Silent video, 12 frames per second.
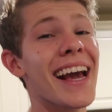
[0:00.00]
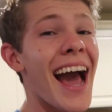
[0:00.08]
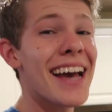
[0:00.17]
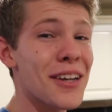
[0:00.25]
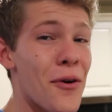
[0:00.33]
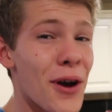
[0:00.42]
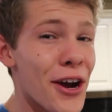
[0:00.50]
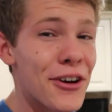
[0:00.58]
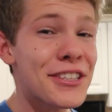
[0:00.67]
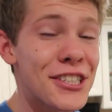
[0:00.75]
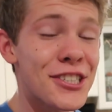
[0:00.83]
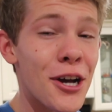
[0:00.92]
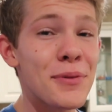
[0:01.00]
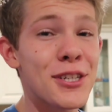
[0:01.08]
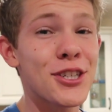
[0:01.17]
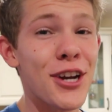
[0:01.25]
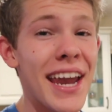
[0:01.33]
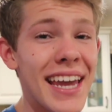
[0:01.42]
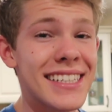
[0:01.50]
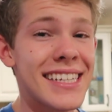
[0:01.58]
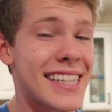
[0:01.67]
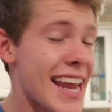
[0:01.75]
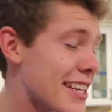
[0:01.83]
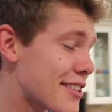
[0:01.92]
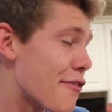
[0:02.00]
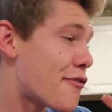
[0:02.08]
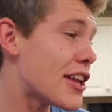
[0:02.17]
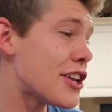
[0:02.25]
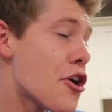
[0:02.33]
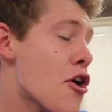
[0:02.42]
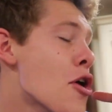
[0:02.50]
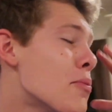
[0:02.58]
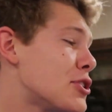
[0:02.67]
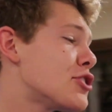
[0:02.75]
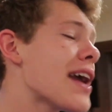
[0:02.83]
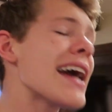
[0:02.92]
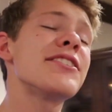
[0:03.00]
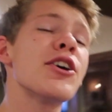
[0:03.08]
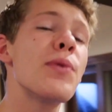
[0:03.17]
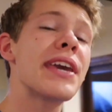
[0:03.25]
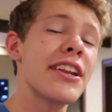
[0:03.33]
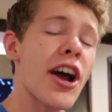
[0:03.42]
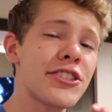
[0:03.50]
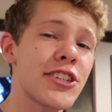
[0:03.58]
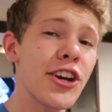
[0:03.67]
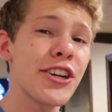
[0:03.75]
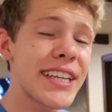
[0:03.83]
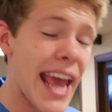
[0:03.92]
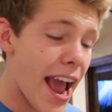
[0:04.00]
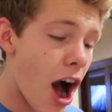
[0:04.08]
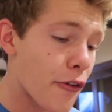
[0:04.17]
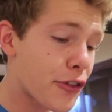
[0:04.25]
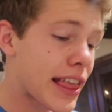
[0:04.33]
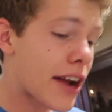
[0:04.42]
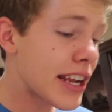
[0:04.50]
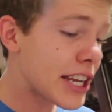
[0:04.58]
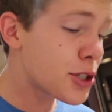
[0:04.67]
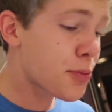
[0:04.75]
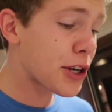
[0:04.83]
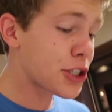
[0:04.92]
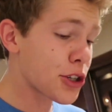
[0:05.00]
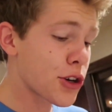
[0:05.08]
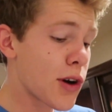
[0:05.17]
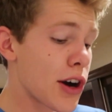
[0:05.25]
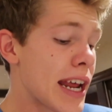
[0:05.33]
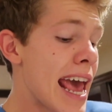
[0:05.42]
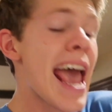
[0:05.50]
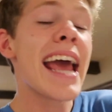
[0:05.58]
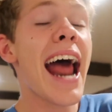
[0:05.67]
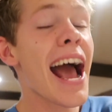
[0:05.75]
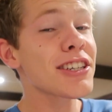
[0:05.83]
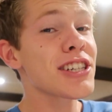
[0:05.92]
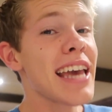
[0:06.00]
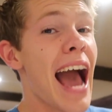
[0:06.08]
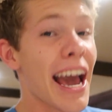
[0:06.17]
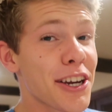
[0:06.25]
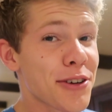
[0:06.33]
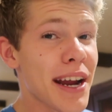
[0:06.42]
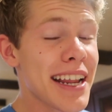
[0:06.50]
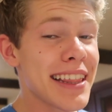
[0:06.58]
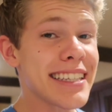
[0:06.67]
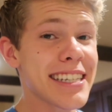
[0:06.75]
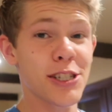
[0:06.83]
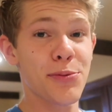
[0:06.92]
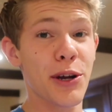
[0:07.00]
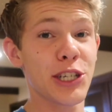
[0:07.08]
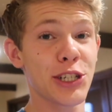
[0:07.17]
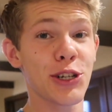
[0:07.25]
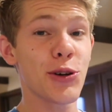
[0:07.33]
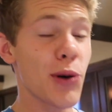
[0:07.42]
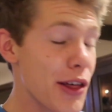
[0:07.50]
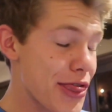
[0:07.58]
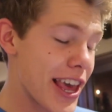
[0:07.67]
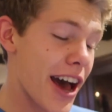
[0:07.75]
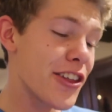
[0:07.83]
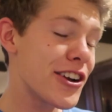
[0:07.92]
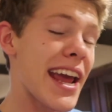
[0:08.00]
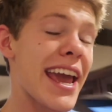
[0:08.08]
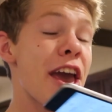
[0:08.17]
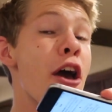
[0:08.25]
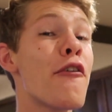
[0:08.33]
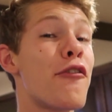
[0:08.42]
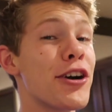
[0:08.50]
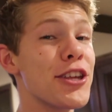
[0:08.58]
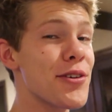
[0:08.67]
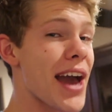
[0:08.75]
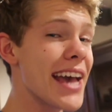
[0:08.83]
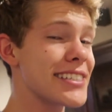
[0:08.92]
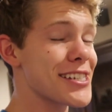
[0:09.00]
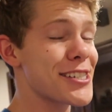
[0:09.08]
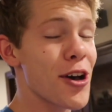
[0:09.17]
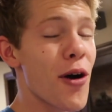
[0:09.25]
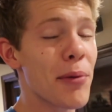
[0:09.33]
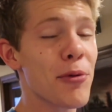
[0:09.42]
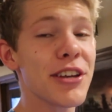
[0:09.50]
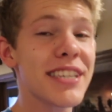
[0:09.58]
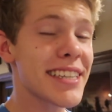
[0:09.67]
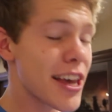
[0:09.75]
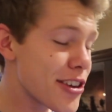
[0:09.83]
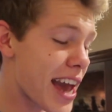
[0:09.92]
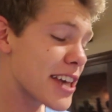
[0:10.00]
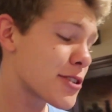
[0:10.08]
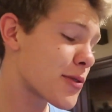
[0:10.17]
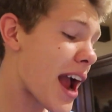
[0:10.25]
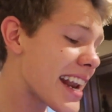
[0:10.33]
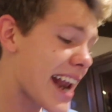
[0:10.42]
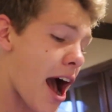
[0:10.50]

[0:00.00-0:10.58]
Yeah, guys, we're going to jump straight into today's video, but you guys know we cannot start your day off without an inspirational quote. And actually, I created this inspirational quote the other day for you guys, so I'm going to tell you guys right